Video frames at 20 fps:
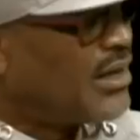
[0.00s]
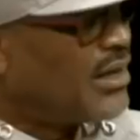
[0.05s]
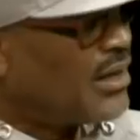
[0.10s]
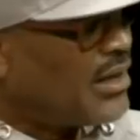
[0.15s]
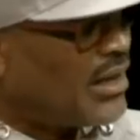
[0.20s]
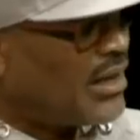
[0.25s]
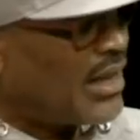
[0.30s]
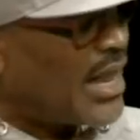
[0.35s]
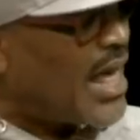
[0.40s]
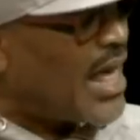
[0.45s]

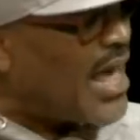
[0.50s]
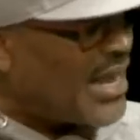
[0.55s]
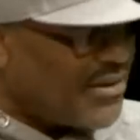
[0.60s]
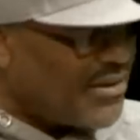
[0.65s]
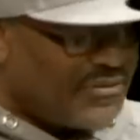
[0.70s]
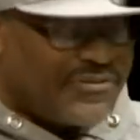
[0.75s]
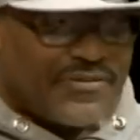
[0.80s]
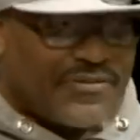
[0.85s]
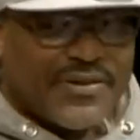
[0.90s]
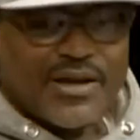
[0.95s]

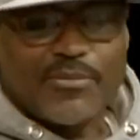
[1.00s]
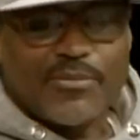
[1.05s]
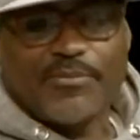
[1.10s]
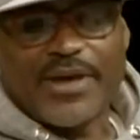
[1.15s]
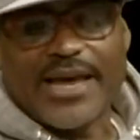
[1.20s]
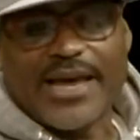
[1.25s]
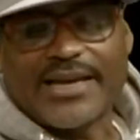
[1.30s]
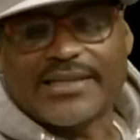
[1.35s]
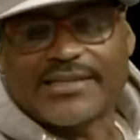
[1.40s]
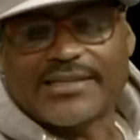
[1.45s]
life
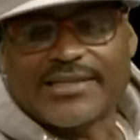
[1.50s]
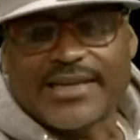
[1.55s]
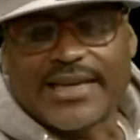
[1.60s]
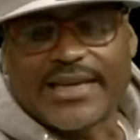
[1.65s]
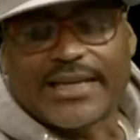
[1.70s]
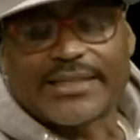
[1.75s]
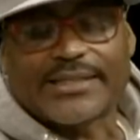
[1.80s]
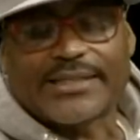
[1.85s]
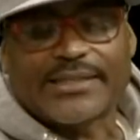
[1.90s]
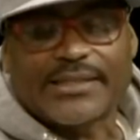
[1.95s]
make
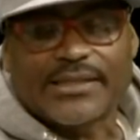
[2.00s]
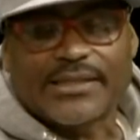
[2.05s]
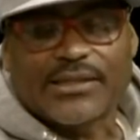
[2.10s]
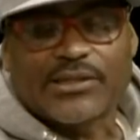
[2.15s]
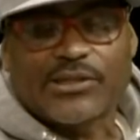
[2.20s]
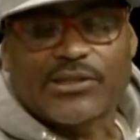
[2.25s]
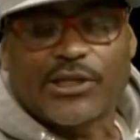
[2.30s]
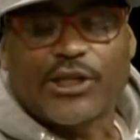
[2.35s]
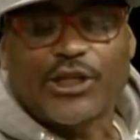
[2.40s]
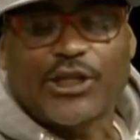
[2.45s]
sense
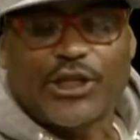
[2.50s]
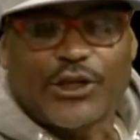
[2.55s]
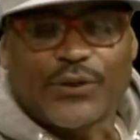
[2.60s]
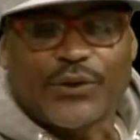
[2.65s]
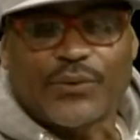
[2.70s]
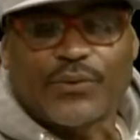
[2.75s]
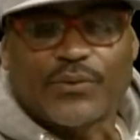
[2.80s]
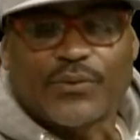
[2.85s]
to you.